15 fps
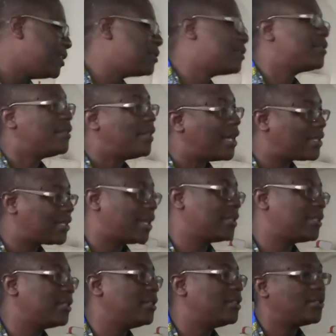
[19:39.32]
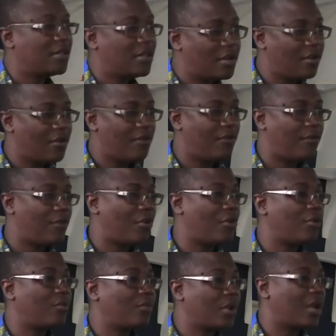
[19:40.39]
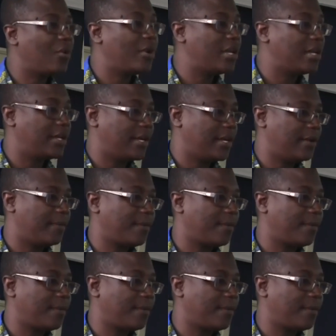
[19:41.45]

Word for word: least there's 10 cedis for a rainy day.